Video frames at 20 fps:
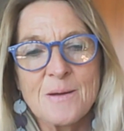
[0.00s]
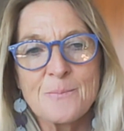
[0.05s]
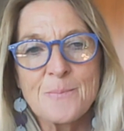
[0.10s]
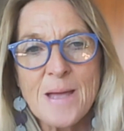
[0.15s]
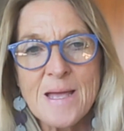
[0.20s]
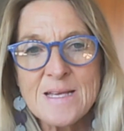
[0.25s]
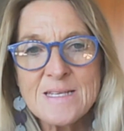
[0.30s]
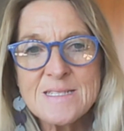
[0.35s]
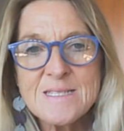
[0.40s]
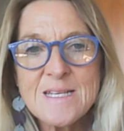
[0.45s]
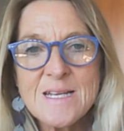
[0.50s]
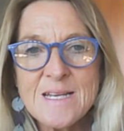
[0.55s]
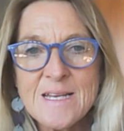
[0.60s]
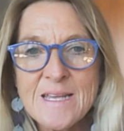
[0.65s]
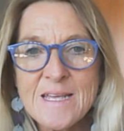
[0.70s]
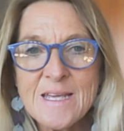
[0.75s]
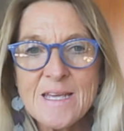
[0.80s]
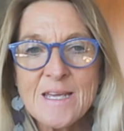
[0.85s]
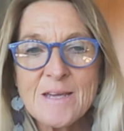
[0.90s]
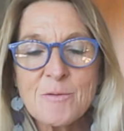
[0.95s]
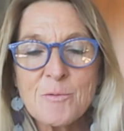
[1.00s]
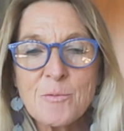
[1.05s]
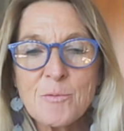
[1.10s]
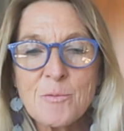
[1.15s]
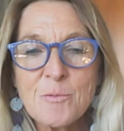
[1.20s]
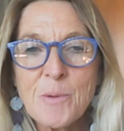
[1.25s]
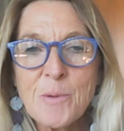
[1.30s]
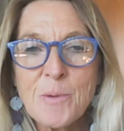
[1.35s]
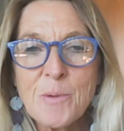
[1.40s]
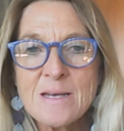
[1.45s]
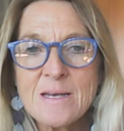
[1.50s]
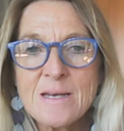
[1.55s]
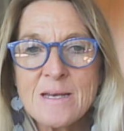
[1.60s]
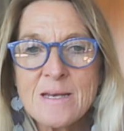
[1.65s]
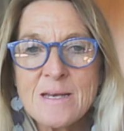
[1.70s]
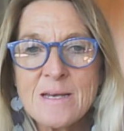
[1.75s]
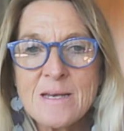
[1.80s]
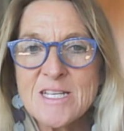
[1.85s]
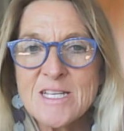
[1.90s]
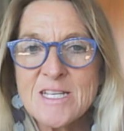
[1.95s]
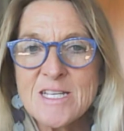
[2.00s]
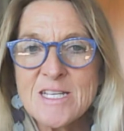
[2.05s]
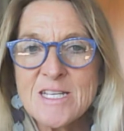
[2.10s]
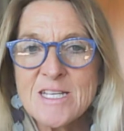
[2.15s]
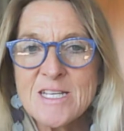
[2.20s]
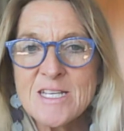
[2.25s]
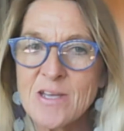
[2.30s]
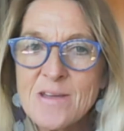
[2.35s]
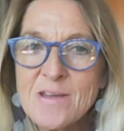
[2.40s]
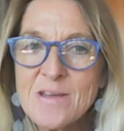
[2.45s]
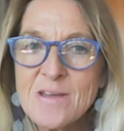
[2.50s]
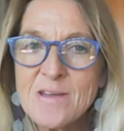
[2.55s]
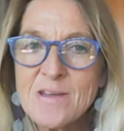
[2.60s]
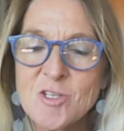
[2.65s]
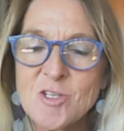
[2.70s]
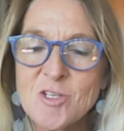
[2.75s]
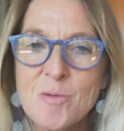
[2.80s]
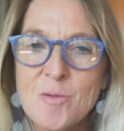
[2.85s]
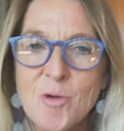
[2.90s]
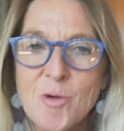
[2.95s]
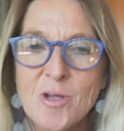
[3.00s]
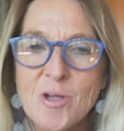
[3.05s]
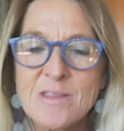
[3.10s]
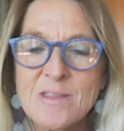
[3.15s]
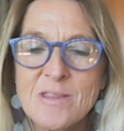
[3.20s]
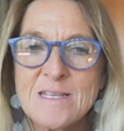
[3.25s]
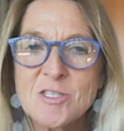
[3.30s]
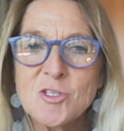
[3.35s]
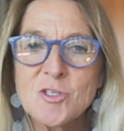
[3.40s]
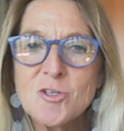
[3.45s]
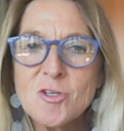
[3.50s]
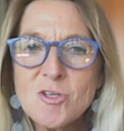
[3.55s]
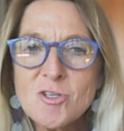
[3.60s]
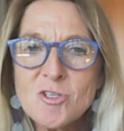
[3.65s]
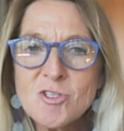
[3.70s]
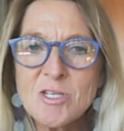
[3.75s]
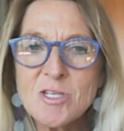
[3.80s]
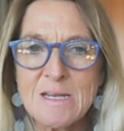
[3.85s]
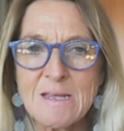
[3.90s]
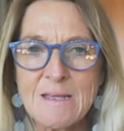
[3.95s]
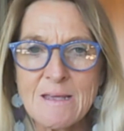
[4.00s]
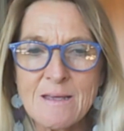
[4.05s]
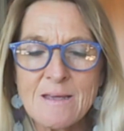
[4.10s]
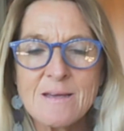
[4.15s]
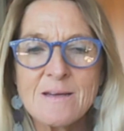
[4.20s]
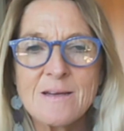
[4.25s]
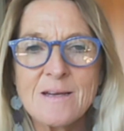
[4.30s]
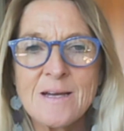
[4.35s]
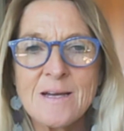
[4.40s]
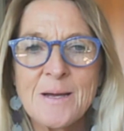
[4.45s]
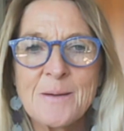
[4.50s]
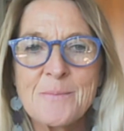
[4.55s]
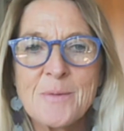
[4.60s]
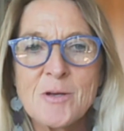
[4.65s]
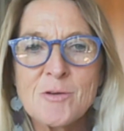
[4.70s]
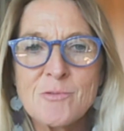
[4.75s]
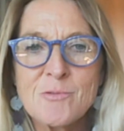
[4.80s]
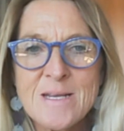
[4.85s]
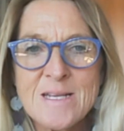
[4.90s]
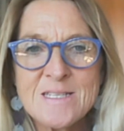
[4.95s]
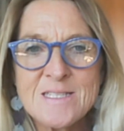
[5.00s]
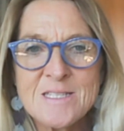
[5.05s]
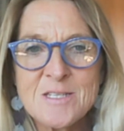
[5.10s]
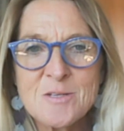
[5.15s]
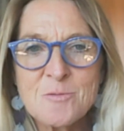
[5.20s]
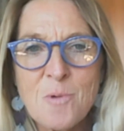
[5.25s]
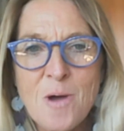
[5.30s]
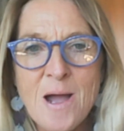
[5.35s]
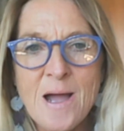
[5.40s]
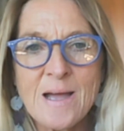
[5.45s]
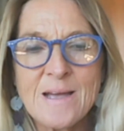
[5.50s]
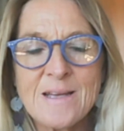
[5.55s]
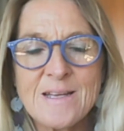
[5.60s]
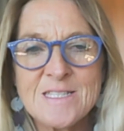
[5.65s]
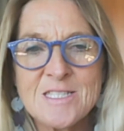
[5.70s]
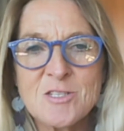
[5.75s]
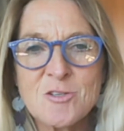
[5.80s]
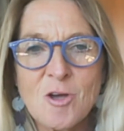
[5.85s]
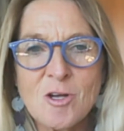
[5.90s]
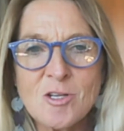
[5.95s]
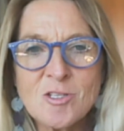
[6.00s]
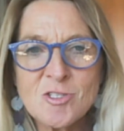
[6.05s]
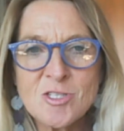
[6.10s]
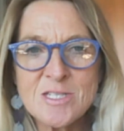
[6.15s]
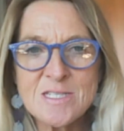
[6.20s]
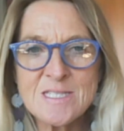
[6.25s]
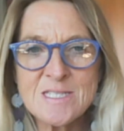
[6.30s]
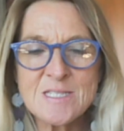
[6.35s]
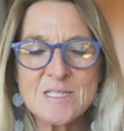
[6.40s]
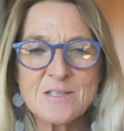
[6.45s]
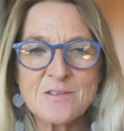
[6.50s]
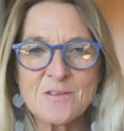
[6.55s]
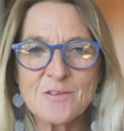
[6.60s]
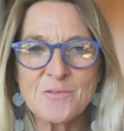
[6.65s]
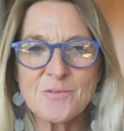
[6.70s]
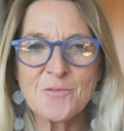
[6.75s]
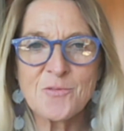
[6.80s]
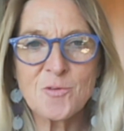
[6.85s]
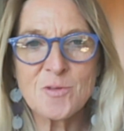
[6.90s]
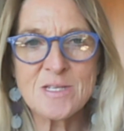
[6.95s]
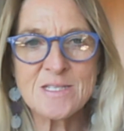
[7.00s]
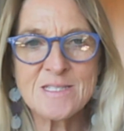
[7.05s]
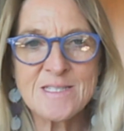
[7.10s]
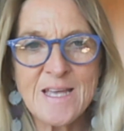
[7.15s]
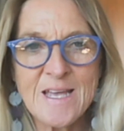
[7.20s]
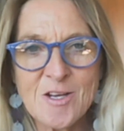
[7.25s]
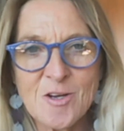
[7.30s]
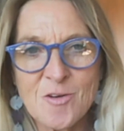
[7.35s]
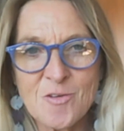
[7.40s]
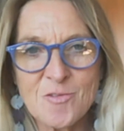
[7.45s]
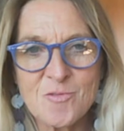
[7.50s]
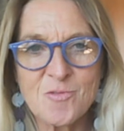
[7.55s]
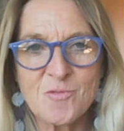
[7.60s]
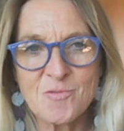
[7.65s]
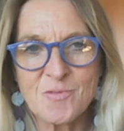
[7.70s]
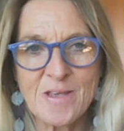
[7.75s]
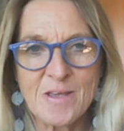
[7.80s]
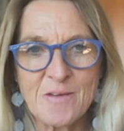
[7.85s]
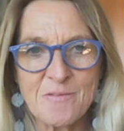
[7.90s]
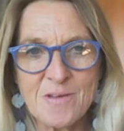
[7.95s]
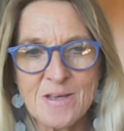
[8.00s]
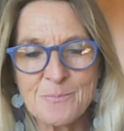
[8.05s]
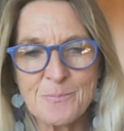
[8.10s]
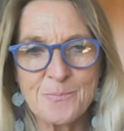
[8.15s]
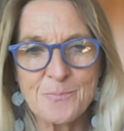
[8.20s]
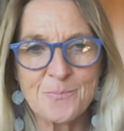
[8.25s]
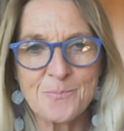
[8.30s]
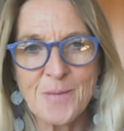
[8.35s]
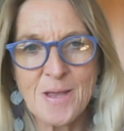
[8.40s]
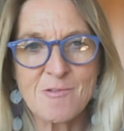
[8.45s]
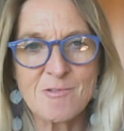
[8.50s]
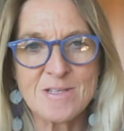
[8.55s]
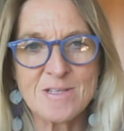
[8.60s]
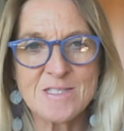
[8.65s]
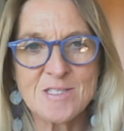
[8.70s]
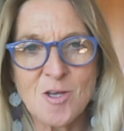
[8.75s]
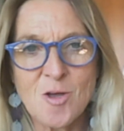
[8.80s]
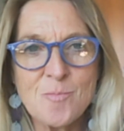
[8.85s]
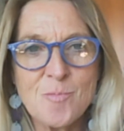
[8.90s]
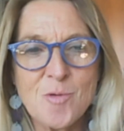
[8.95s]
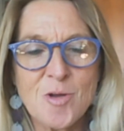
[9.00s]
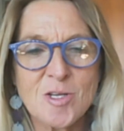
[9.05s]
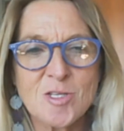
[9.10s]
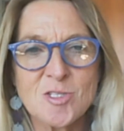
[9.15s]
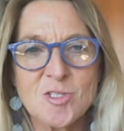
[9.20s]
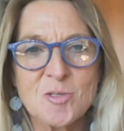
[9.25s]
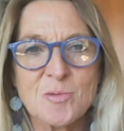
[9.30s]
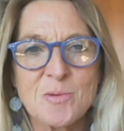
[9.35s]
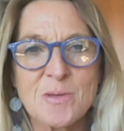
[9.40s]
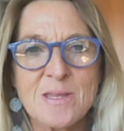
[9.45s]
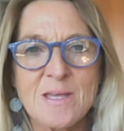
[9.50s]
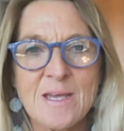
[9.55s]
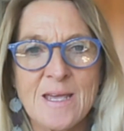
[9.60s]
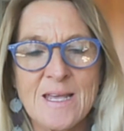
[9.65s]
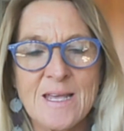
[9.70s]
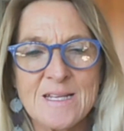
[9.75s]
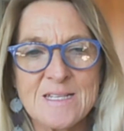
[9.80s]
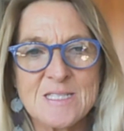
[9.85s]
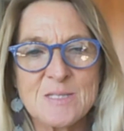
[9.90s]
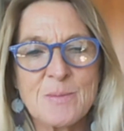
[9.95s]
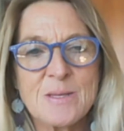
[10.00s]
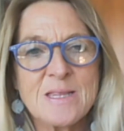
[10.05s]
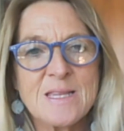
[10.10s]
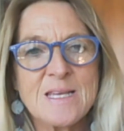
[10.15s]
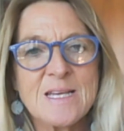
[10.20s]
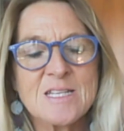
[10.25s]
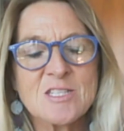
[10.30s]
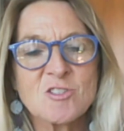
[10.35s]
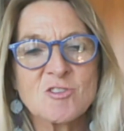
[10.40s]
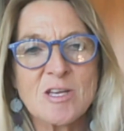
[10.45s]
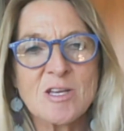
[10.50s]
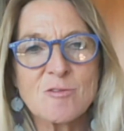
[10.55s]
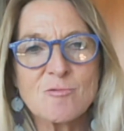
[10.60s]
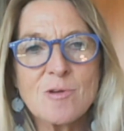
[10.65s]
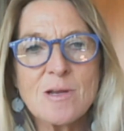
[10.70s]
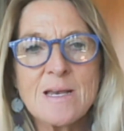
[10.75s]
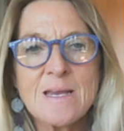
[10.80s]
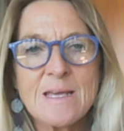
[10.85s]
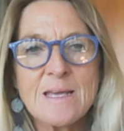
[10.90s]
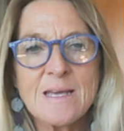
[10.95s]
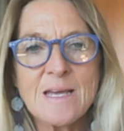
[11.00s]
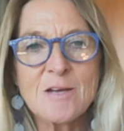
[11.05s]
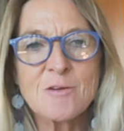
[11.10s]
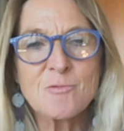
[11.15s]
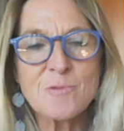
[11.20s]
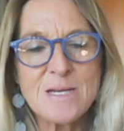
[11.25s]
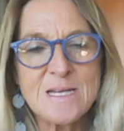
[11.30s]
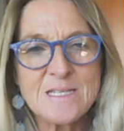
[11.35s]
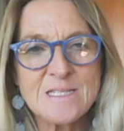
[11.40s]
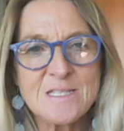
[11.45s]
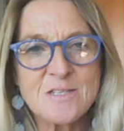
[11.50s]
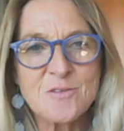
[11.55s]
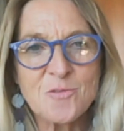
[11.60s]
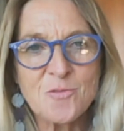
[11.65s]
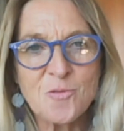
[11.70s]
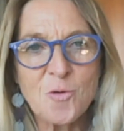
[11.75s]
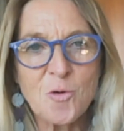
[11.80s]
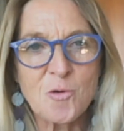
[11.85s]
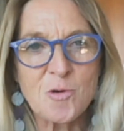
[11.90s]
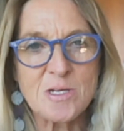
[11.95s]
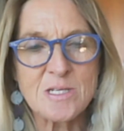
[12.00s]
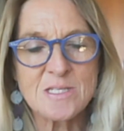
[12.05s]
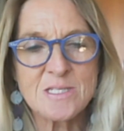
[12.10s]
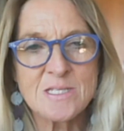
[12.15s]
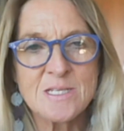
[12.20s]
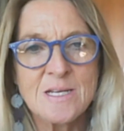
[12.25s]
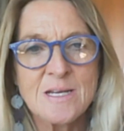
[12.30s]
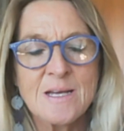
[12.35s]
basically, when teachers are giving out homework, there's usually a reason why. It's not just for the sake of giving parents homework to do with their kids, but there's generally a reason for it.